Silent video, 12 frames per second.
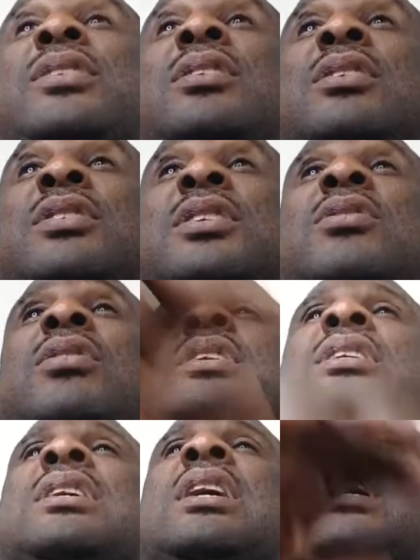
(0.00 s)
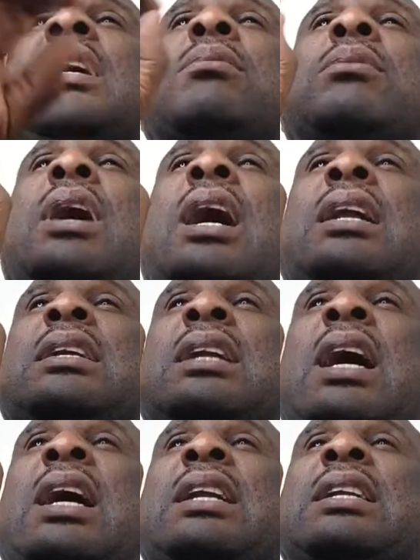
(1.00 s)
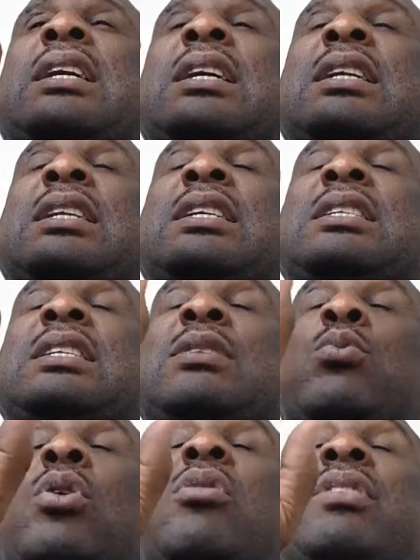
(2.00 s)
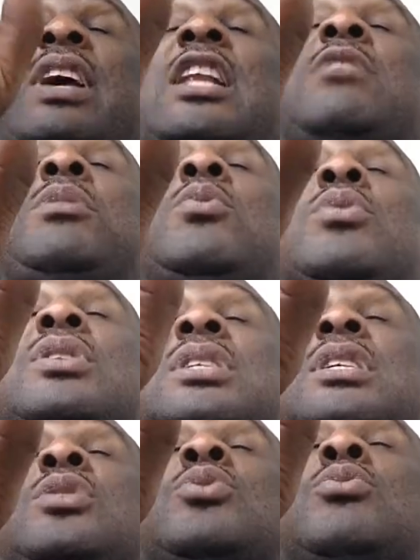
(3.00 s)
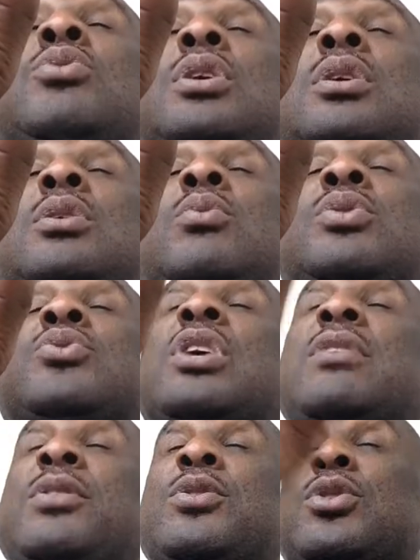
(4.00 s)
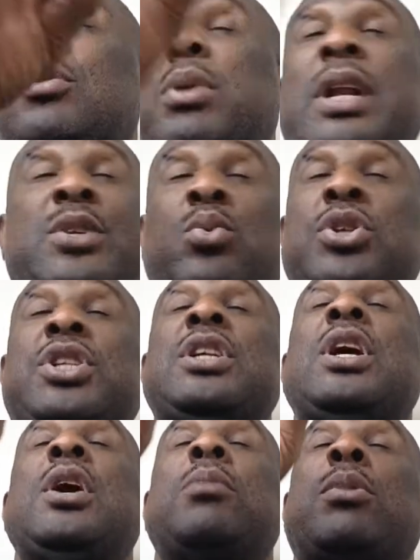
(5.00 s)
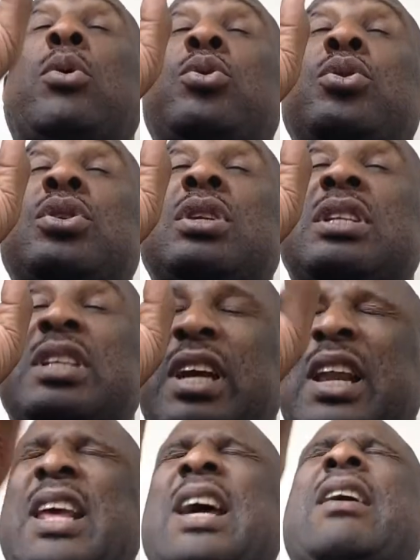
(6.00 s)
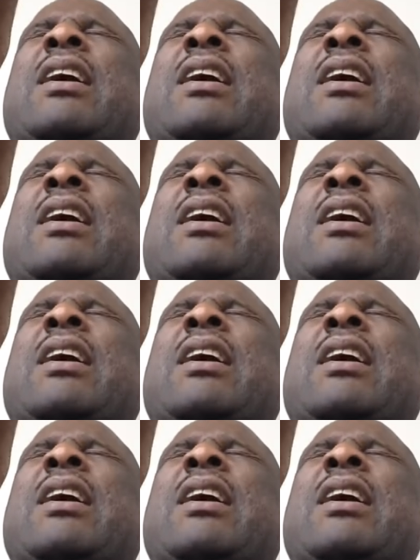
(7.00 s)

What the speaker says: written on it. And this is the work of the enemy. He wants to give it to somebody that's watching. But we're going to declare